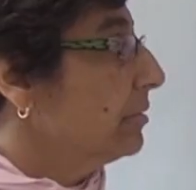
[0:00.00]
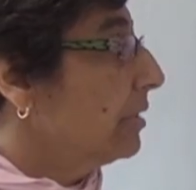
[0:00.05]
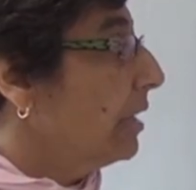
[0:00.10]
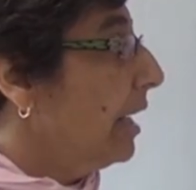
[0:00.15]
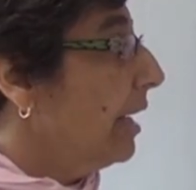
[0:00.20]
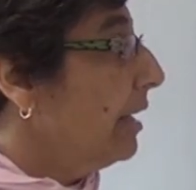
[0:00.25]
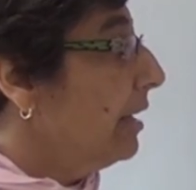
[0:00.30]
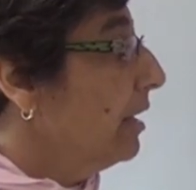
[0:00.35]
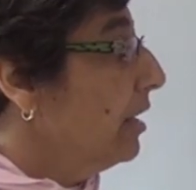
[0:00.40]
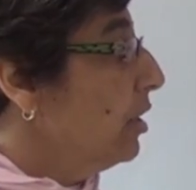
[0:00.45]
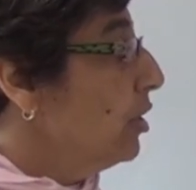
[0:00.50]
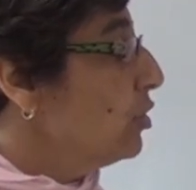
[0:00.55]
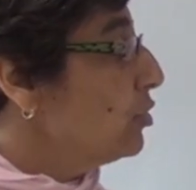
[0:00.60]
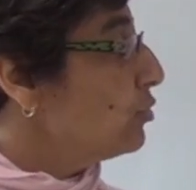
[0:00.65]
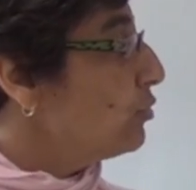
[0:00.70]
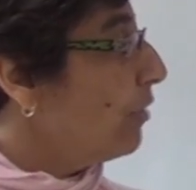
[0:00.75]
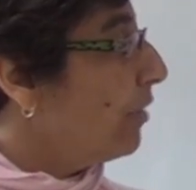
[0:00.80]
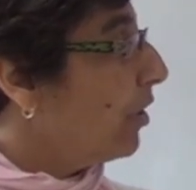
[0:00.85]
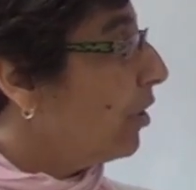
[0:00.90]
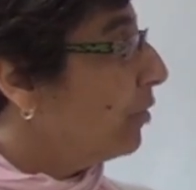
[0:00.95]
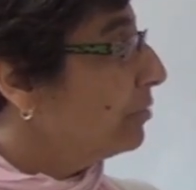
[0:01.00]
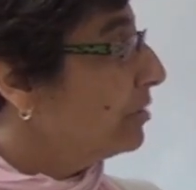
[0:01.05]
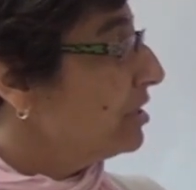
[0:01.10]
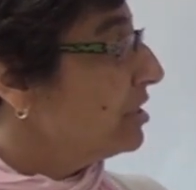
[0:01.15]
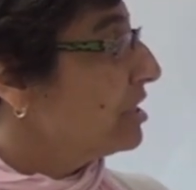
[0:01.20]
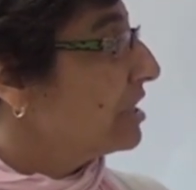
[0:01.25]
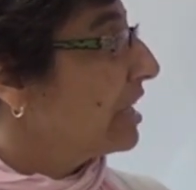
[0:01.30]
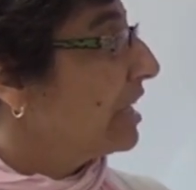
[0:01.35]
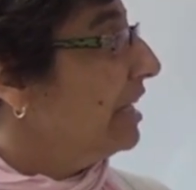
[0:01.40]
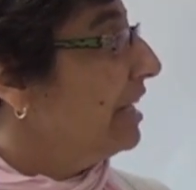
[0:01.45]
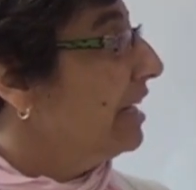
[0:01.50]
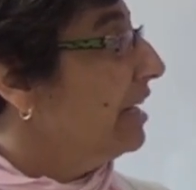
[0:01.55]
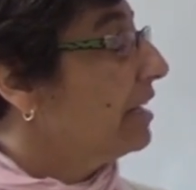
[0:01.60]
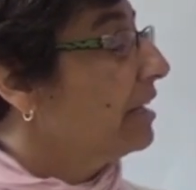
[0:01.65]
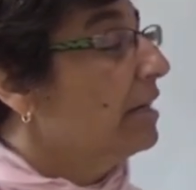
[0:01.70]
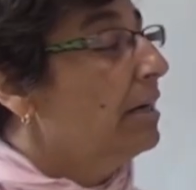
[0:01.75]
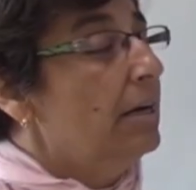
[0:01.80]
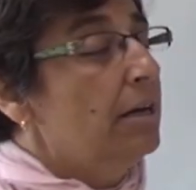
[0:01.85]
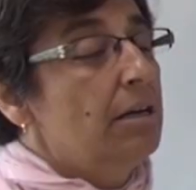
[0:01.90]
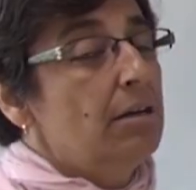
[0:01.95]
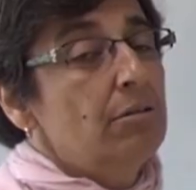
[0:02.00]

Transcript: Okay? So I hope this is clear.